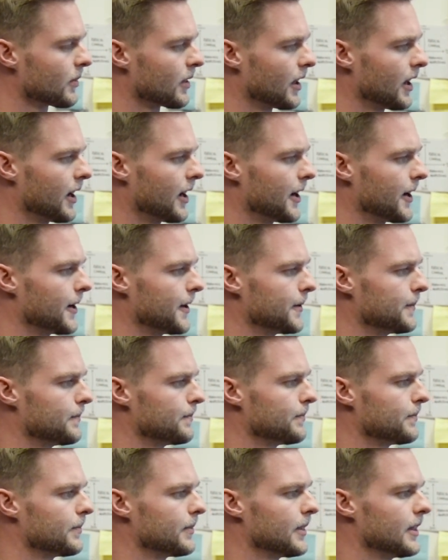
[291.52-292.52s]

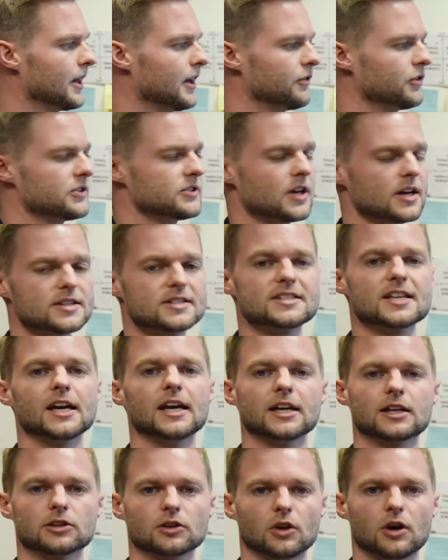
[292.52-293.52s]
if it does
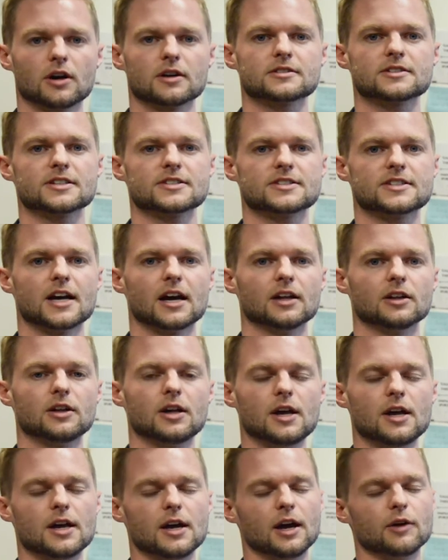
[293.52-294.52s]
take long to sell,
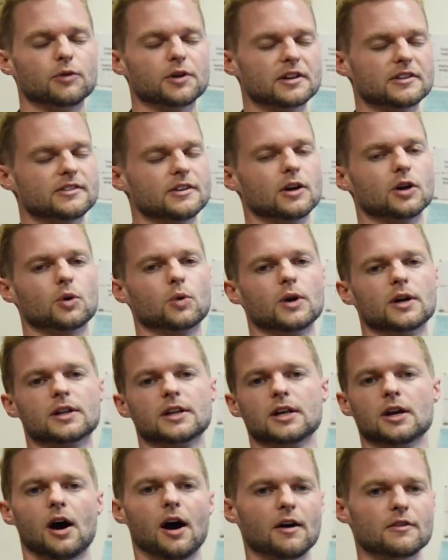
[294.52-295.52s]
if we can sell it
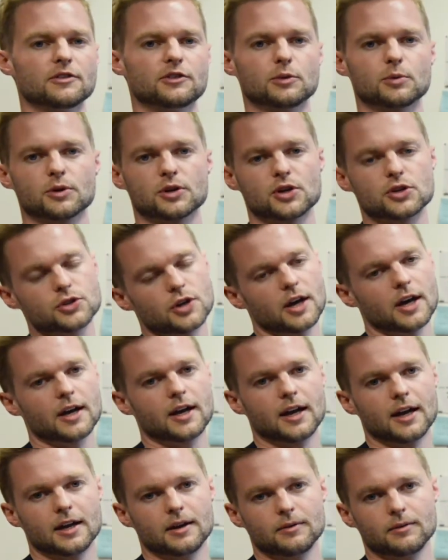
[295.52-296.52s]
quickly, obviously we're going to try
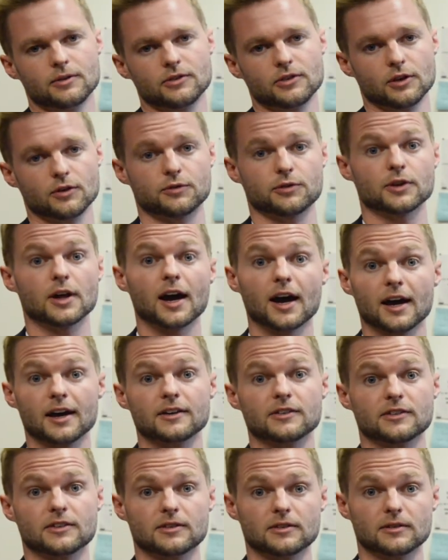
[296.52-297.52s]
and sell it for the
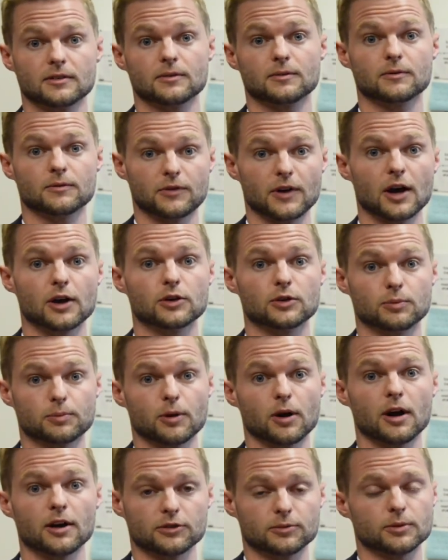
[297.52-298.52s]
highest value
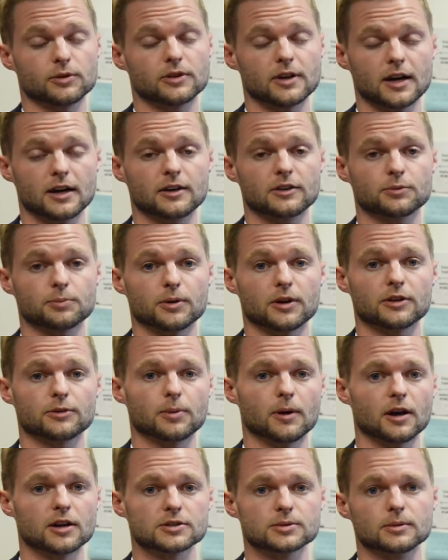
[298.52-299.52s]
possible, or the highest price
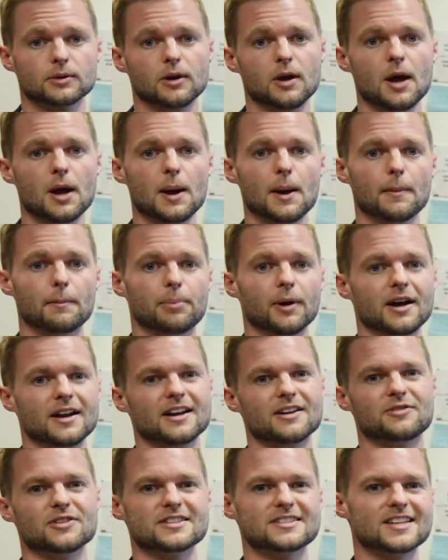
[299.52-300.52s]
possible. But
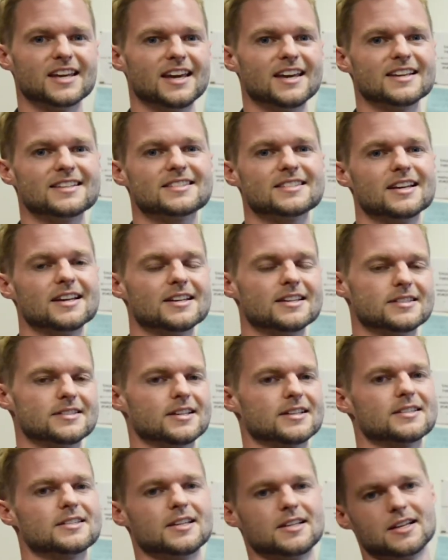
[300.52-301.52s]
if it takes
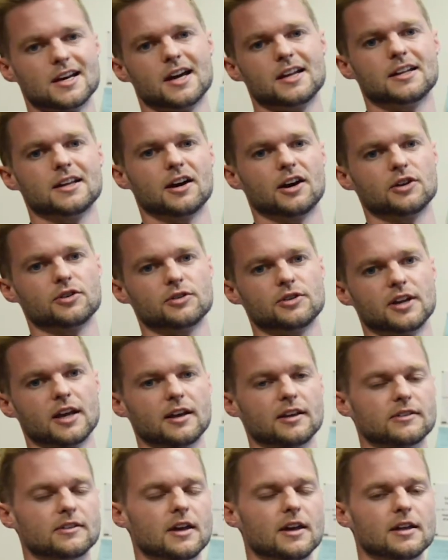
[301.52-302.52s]
60, 90, 100
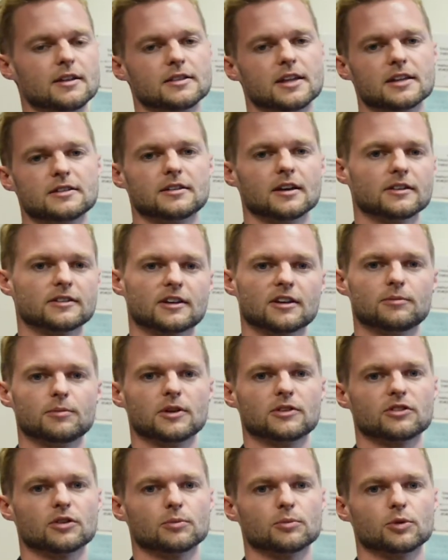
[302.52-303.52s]
days, that does give me
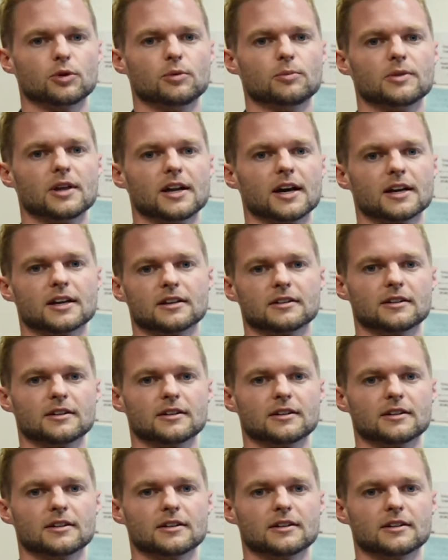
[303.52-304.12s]
some room that I can